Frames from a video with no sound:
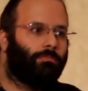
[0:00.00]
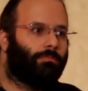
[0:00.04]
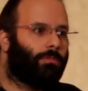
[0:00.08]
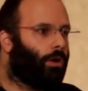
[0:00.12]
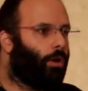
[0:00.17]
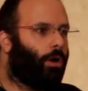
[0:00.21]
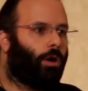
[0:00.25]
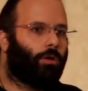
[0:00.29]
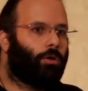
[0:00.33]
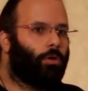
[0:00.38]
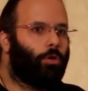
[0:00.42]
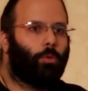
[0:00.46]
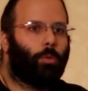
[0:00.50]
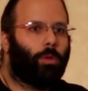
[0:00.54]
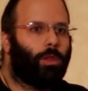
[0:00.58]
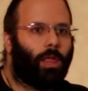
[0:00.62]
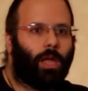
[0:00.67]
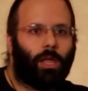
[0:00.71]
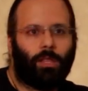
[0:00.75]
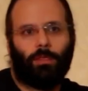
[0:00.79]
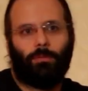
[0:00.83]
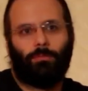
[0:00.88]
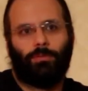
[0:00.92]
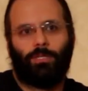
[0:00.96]
that aren't going to
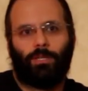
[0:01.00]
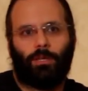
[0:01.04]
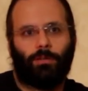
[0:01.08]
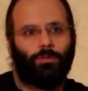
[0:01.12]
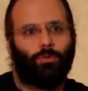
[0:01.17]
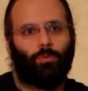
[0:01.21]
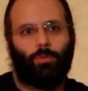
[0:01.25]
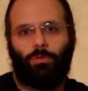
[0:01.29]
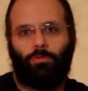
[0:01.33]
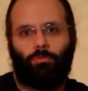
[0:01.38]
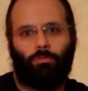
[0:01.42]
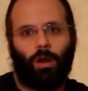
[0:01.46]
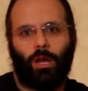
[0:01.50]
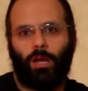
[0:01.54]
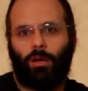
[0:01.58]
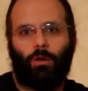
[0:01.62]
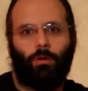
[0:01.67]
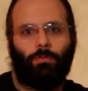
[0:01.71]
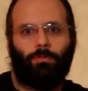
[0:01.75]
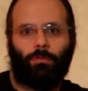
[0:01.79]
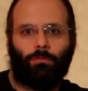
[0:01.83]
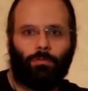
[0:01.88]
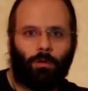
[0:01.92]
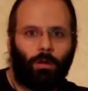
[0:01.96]
align themselves with right
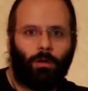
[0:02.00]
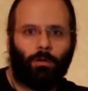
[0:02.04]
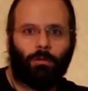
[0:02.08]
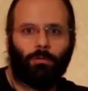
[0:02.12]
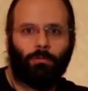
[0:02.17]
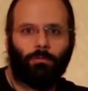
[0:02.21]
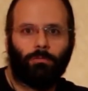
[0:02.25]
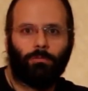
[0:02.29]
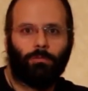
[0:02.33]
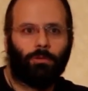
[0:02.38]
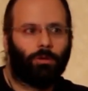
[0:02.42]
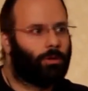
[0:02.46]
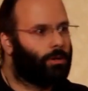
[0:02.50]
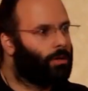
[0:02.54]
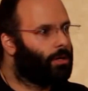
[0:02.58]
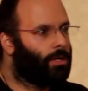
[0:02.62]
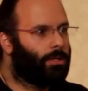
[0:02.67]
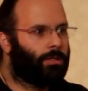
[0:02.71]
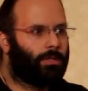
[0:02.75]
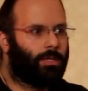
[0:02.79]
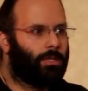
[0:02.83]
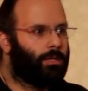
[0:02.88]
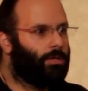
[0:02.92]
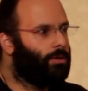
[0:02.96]
over wrong. They're going to
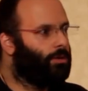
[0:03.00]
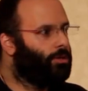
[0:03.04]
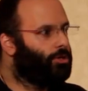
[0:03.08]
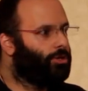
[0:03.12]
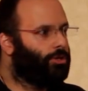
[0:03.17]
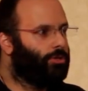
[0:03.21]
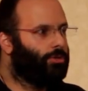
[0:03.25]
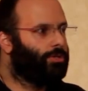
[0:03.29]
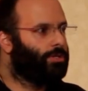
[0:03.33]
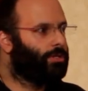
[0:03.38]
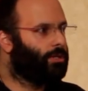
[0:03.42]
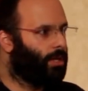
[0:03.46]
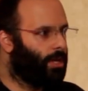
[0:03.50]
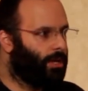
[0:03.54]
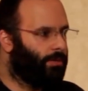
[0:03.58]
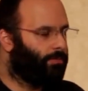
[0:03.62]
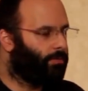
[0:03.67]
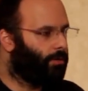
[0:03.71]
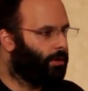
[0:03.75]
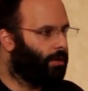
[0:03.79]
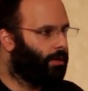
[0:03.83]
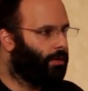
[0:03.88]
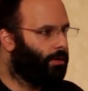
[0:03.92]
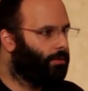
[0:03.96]
continue to choose
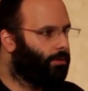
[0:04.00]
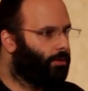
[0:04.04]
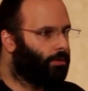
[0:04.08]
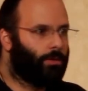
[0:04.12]
slavery.